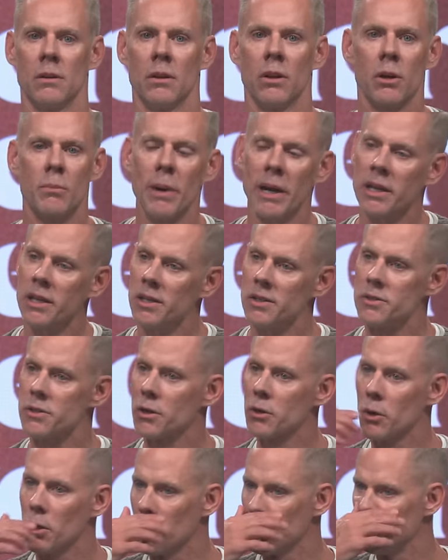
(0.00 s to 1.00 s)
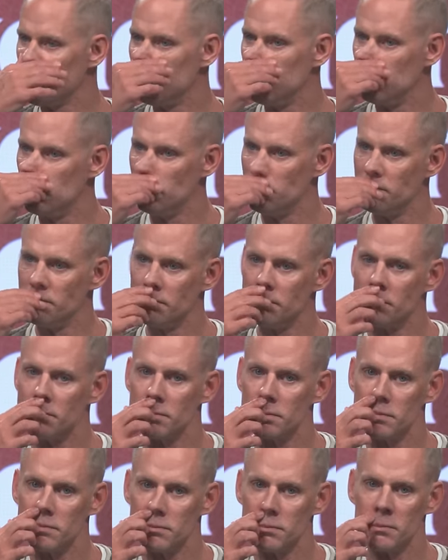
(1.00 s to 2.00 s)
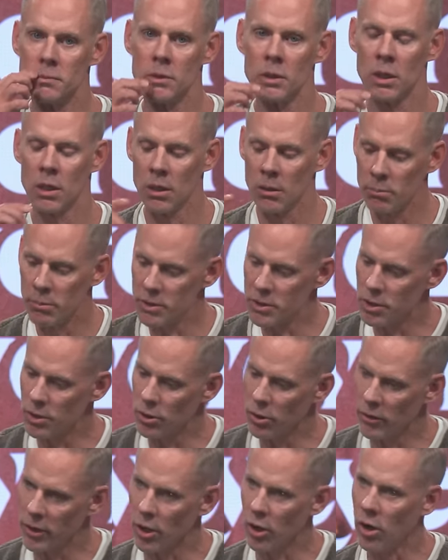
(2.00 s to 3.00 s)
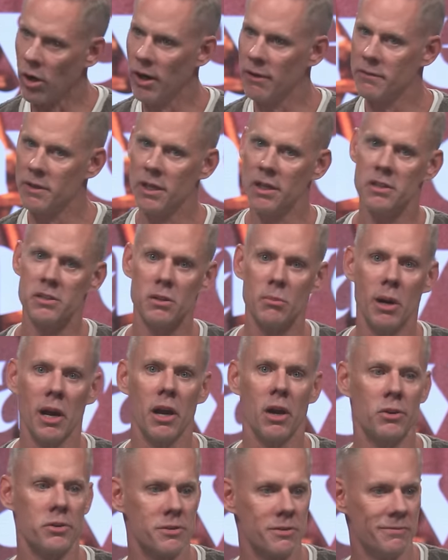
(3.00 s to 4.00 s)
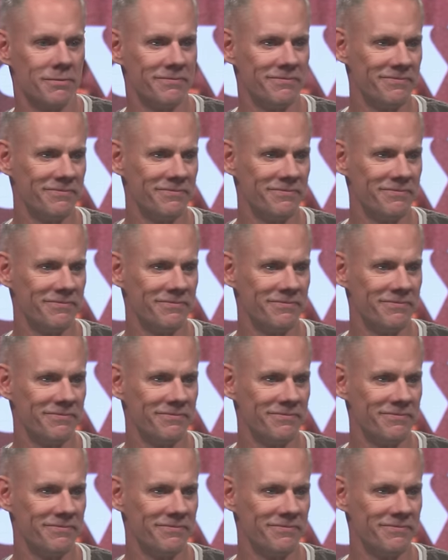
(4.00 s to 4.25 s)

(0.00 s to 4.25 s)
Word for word: Look, my kids are grown, but do you know they all have keys to my house?